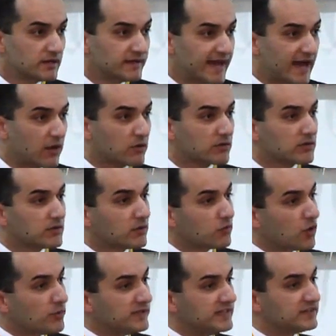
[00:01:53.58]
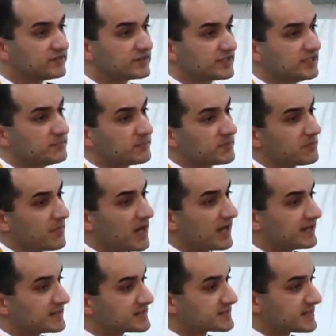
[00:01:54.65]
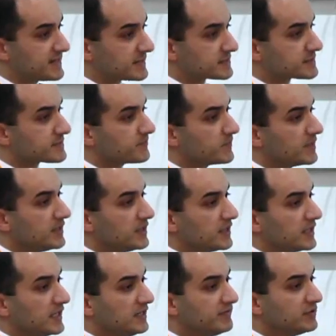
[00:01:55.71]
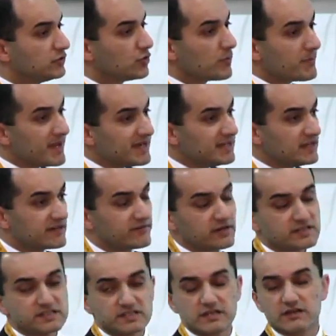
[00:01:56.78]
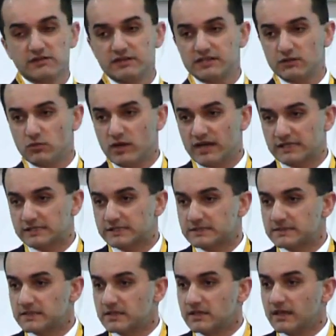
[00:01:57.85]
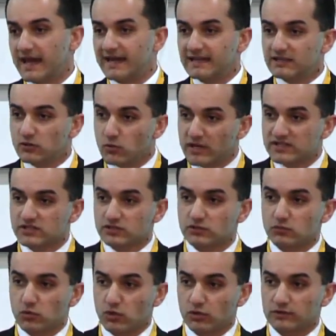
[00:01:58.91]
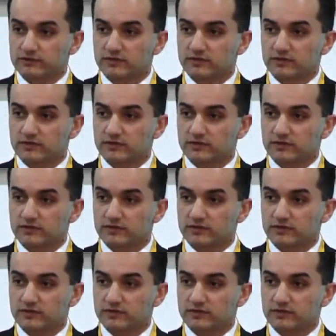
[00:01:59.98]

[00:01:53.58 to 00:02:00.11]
Now, what we need to keep in mind is this. Even though many of us here in the West and in the Western world